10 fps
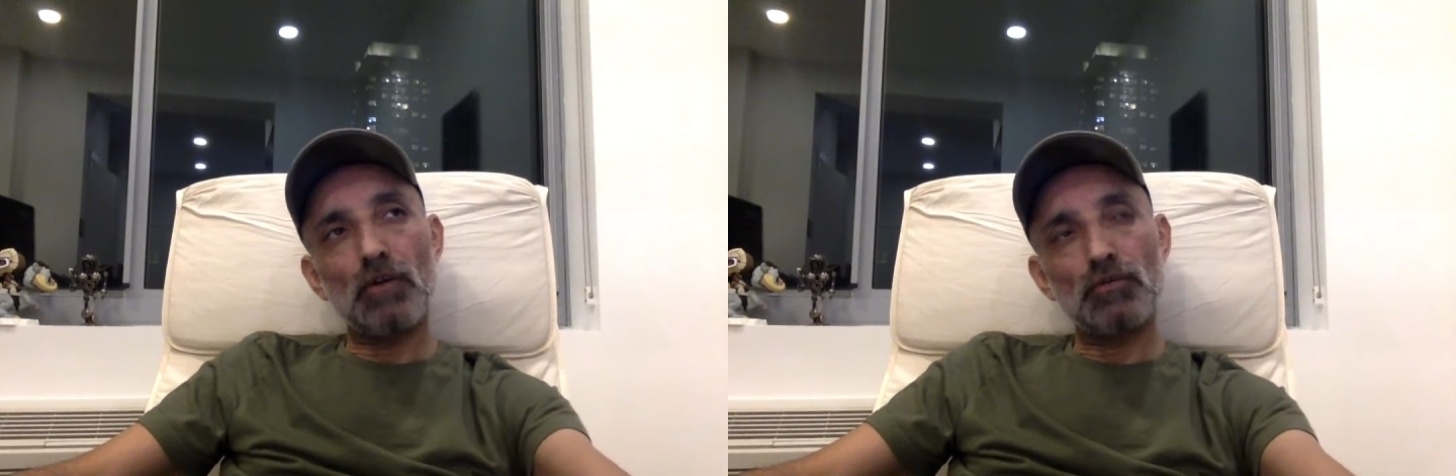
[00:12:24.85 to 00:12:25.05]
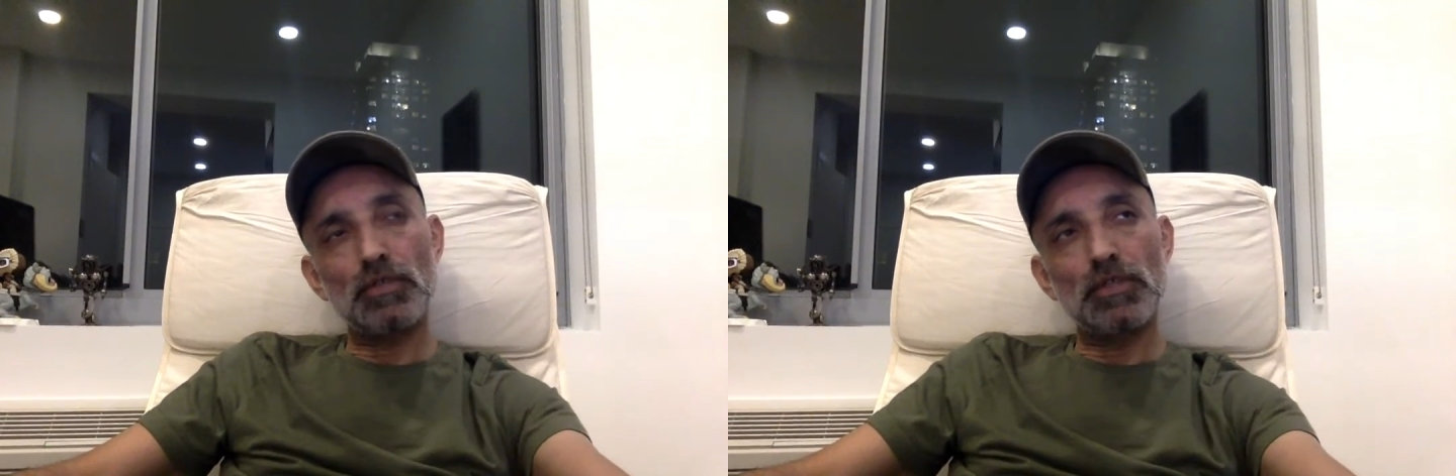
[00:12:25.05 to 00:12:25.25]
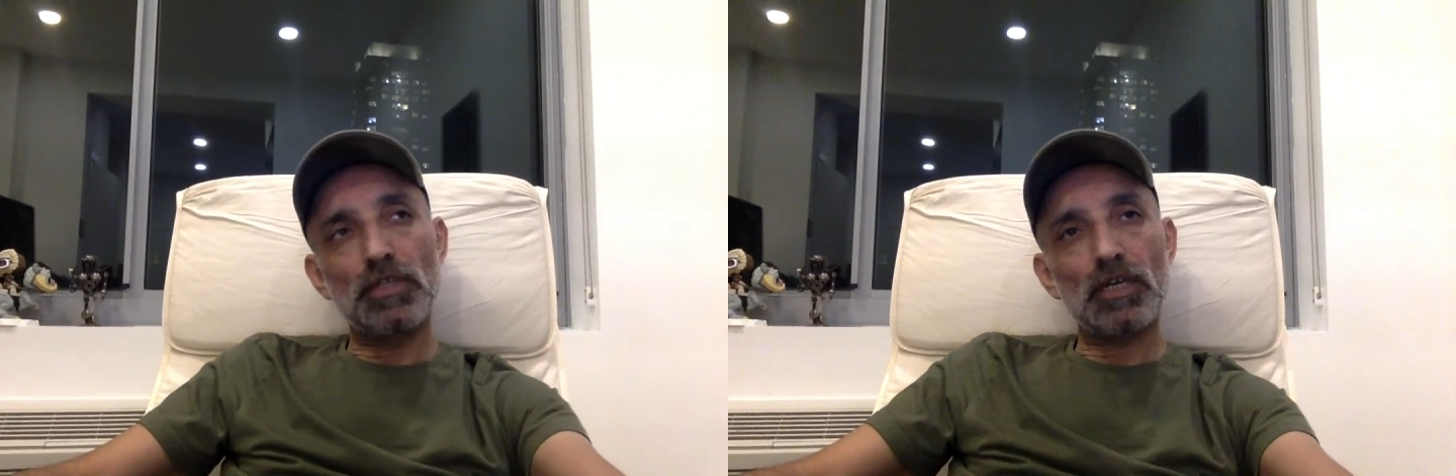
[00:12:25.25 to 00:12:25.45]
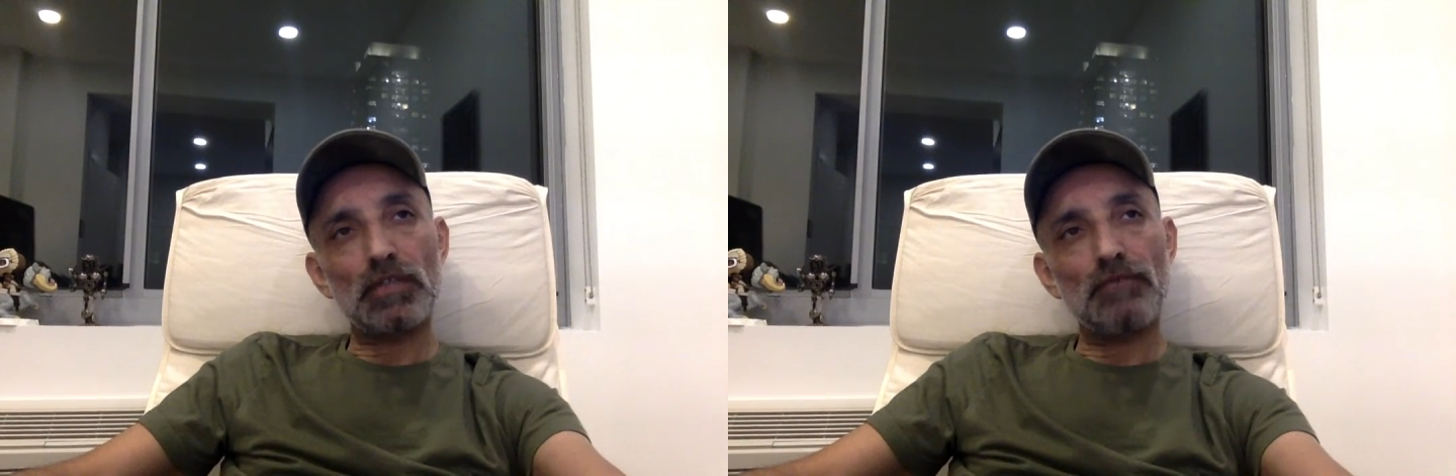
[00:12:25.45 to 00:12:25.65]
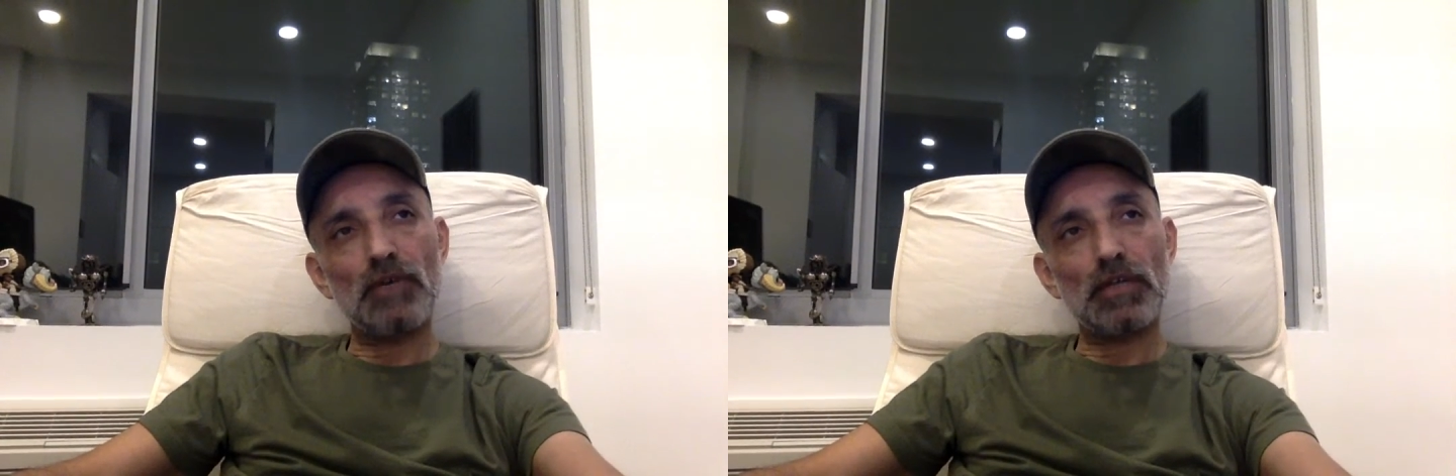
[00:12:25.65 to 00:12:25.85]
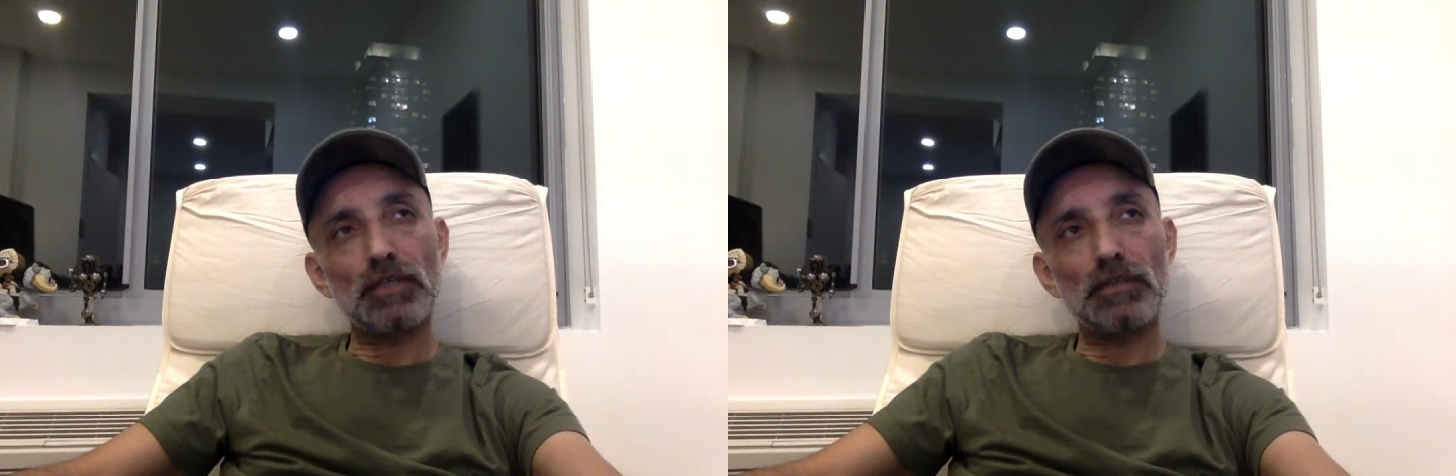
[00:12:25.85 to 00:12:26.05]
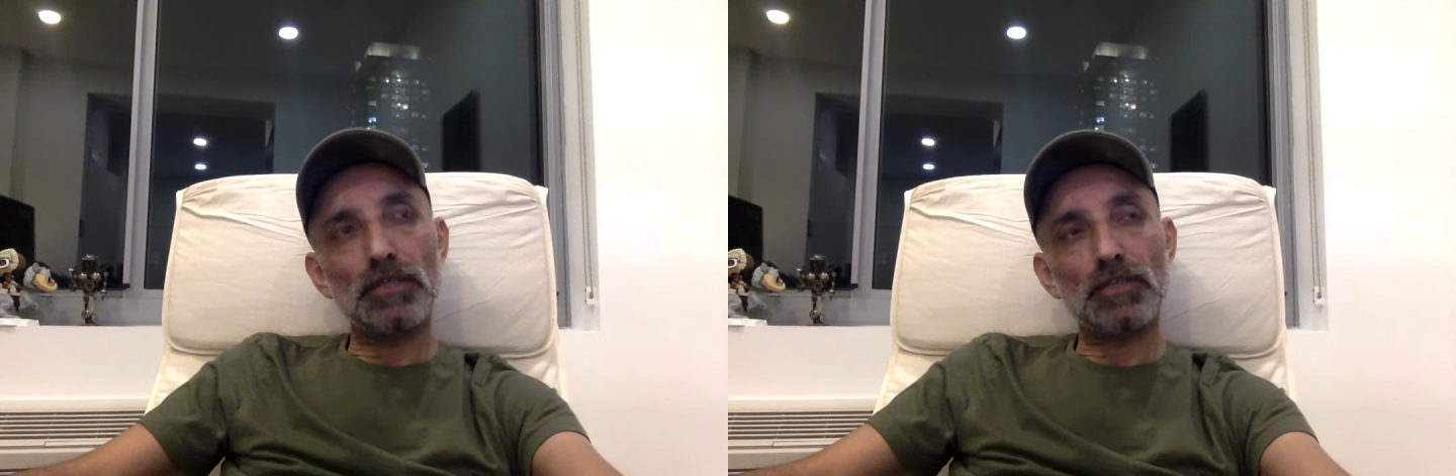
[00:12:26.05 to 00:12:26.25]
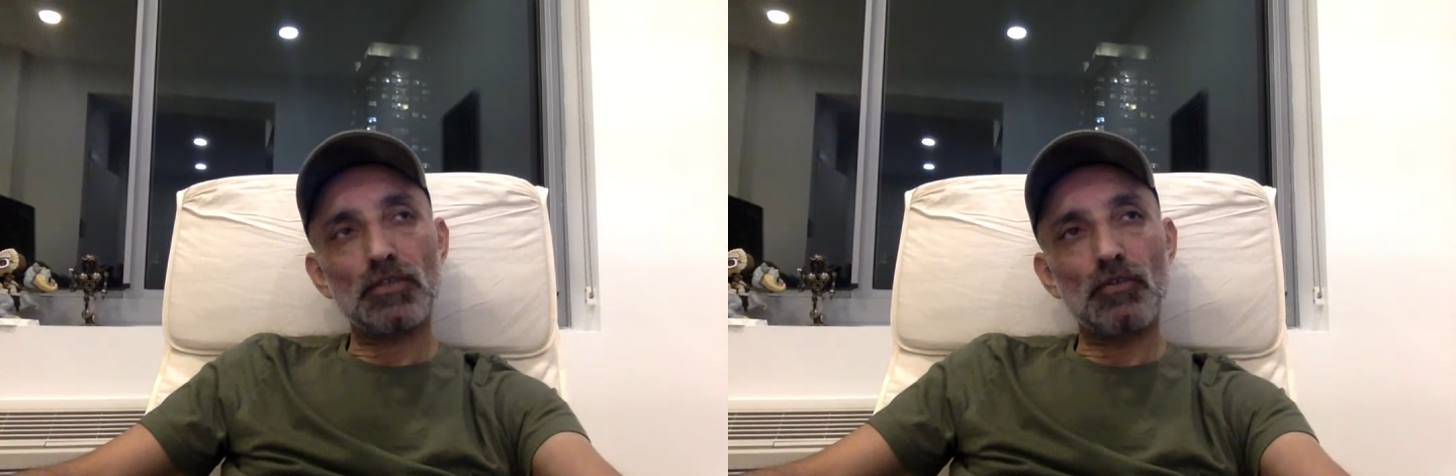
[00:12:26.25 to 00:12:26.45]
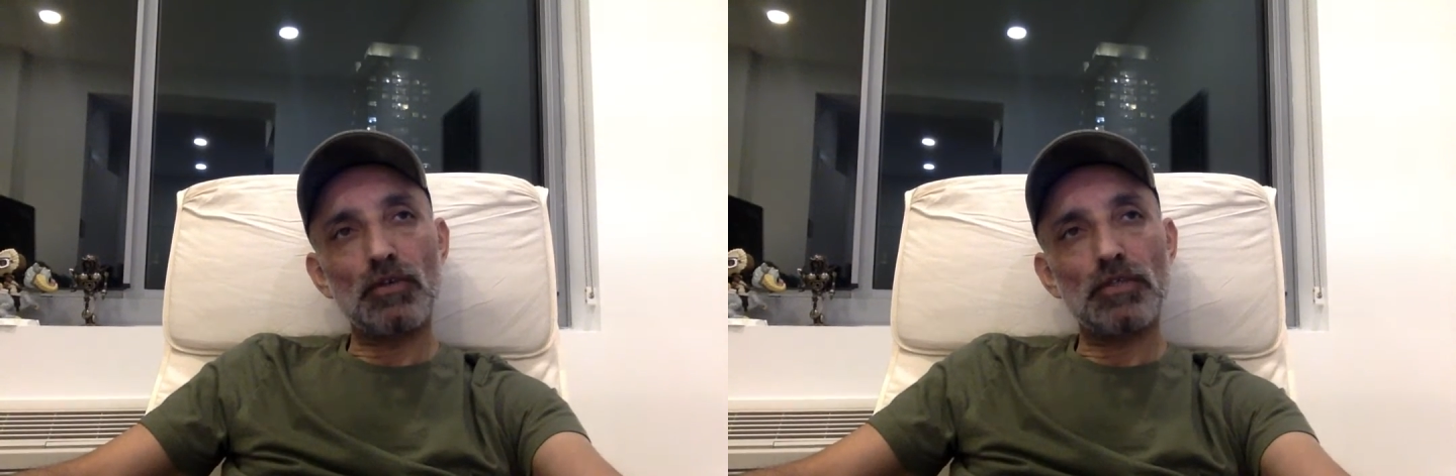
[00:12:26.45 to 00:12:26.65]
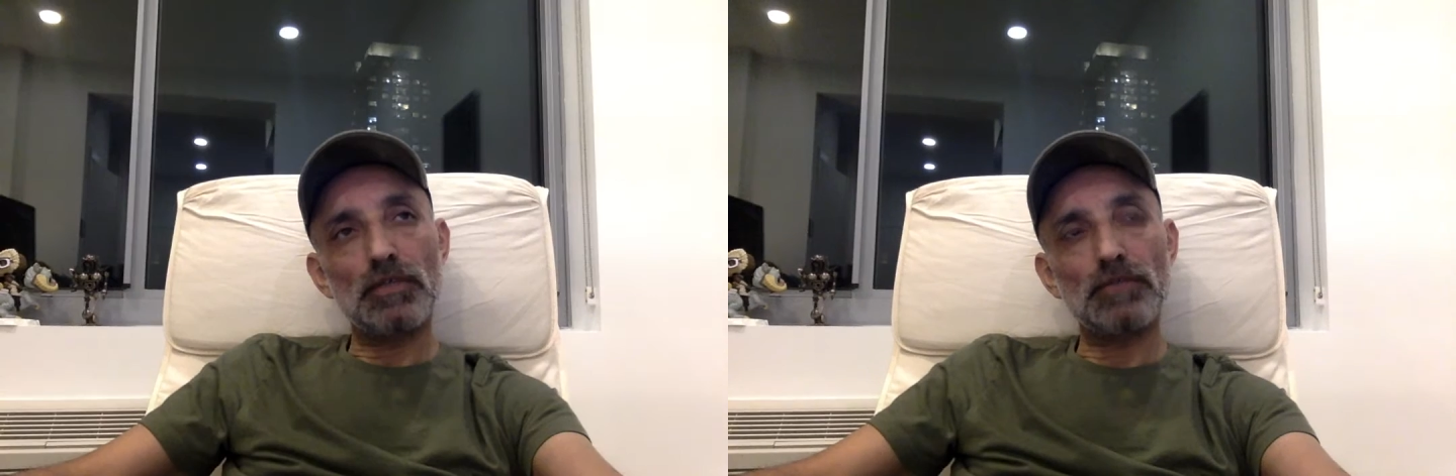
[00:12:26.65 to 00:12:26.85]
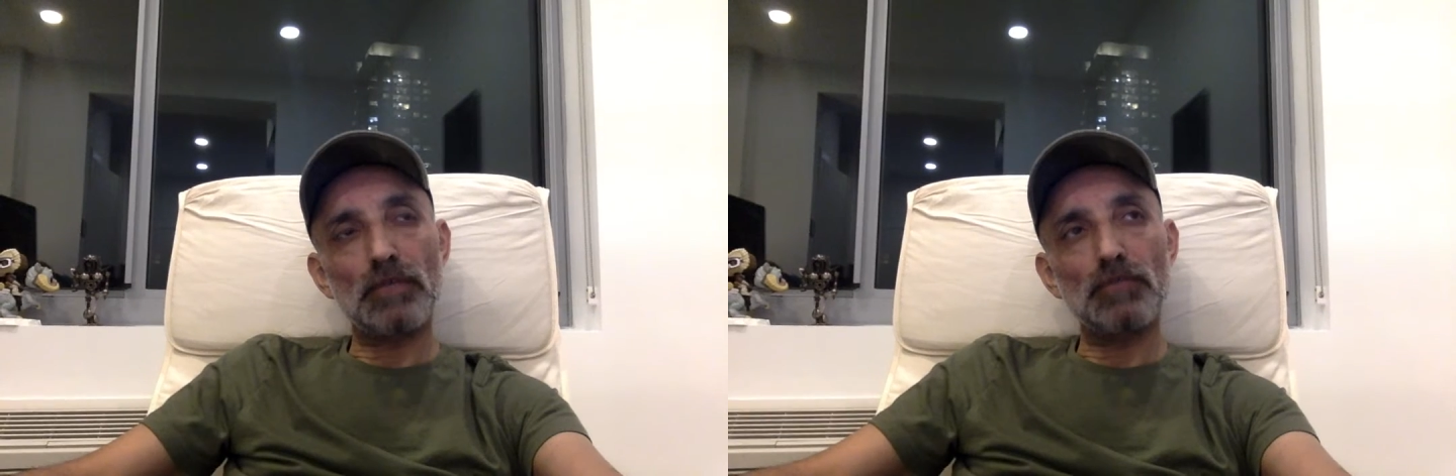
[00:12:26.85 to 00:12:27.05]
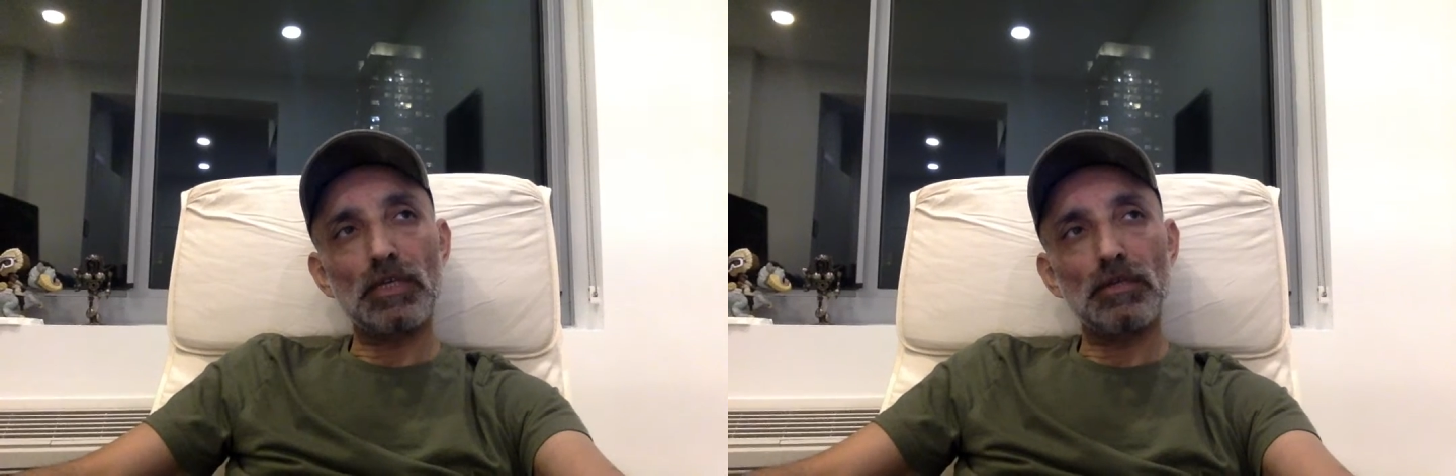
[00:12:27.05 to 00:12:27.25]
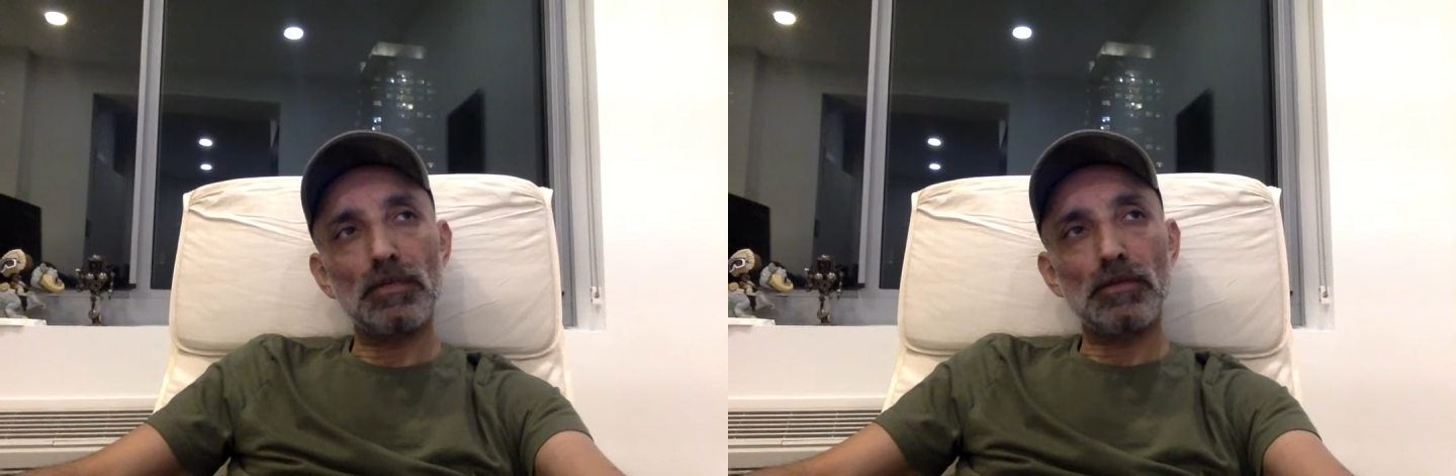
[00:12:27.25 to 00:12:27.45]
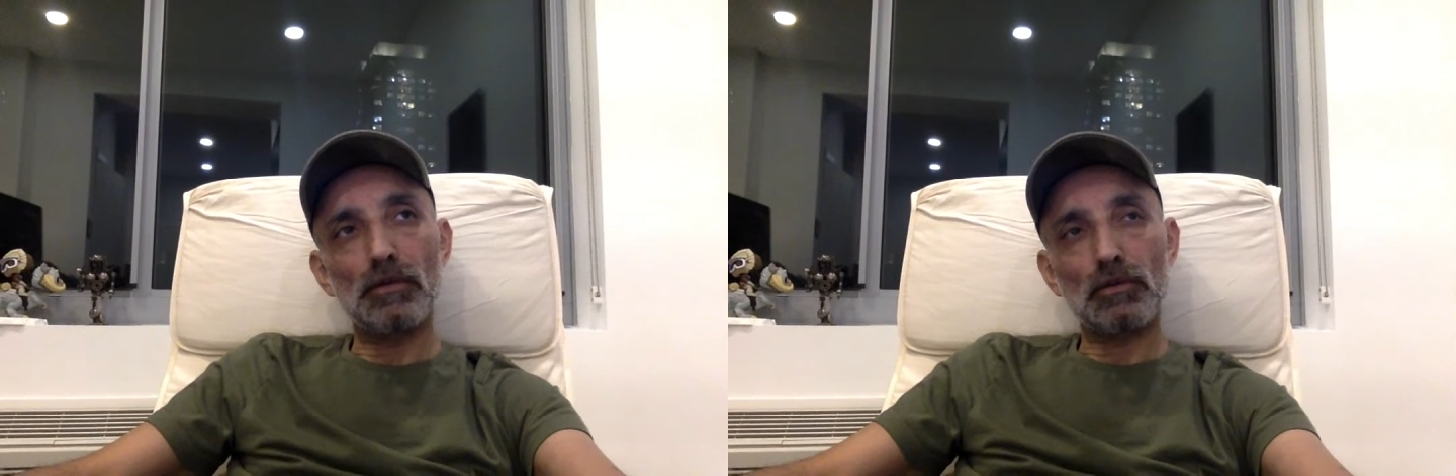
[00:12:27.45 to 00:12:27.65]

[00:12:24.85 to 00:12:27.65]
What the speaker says: to detect the fucking asteroids if something,